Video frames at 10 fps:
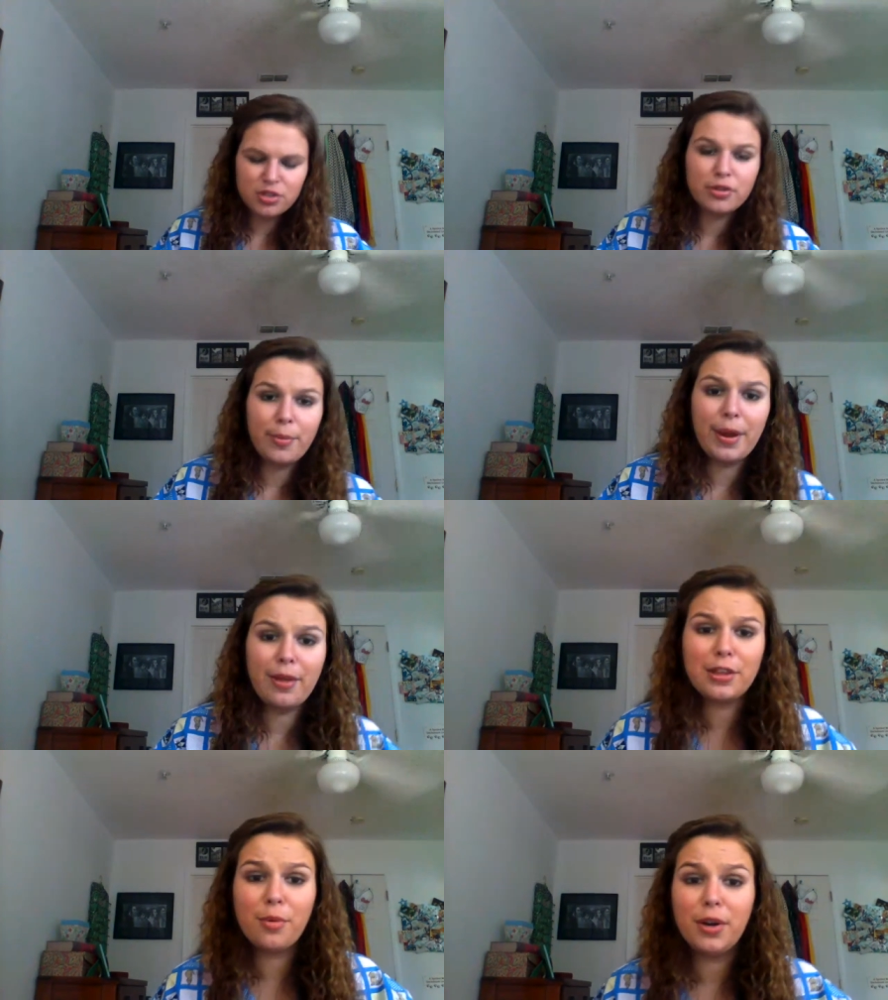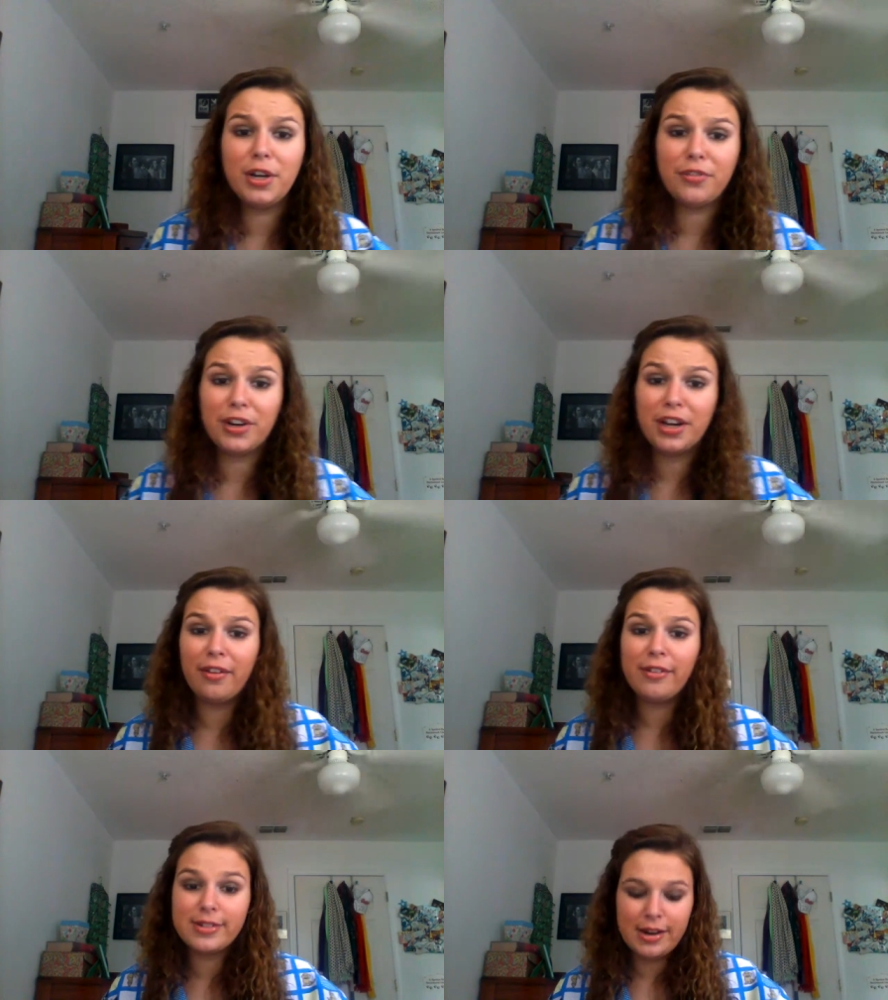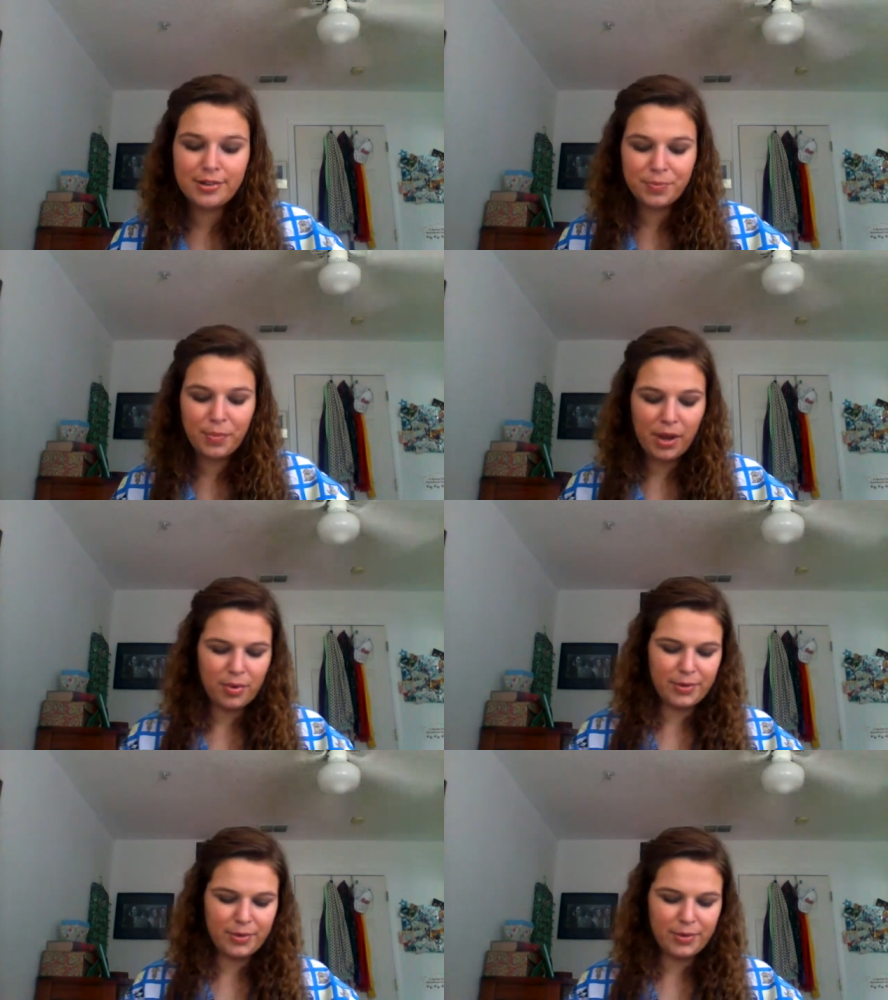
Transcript: So apparently there were different colors and I just bought one.